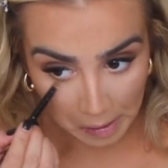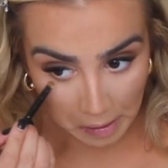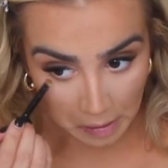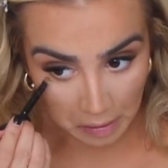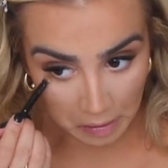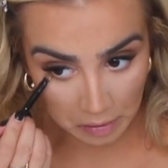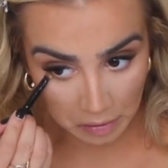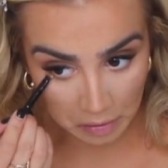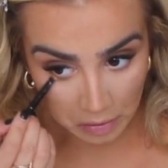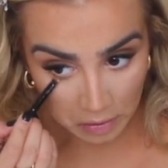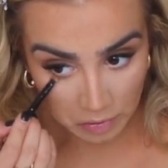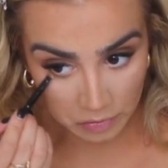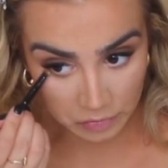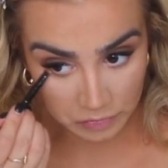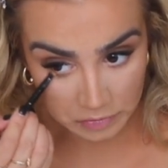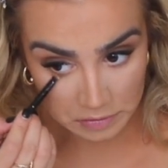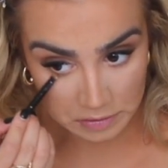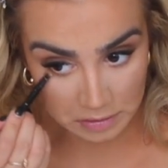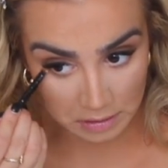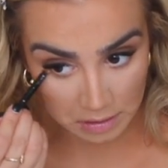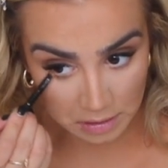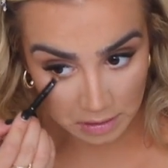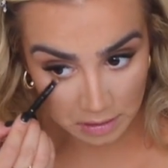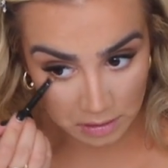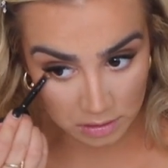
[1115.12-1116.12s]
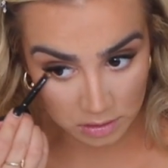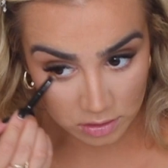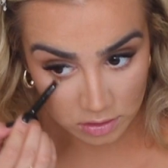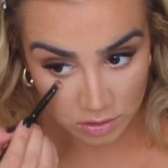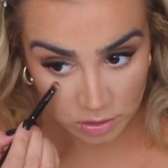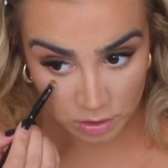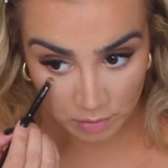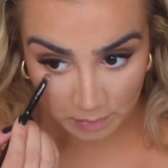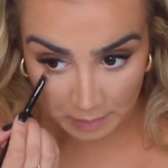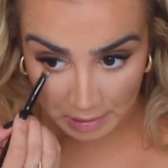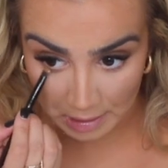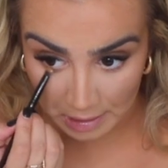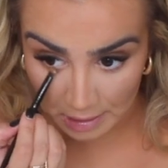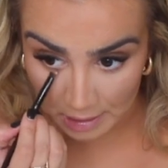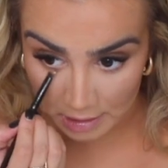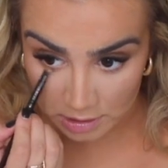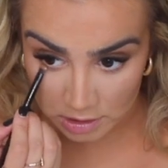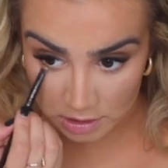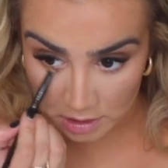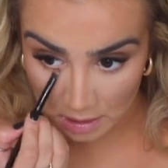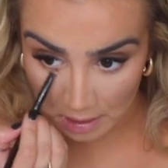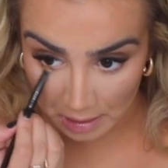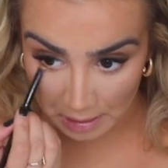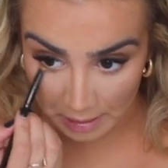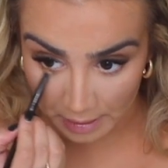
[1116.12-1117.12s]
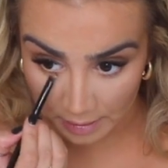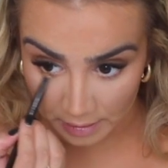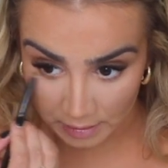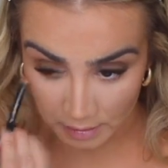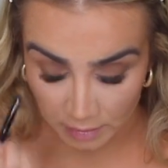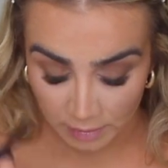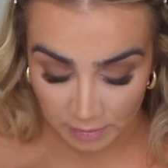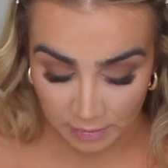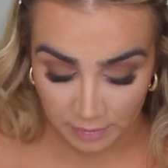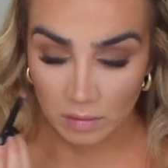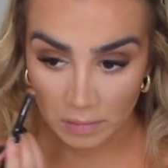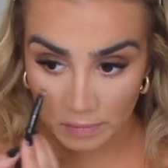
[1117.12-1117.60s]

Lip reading: closer to my lash line.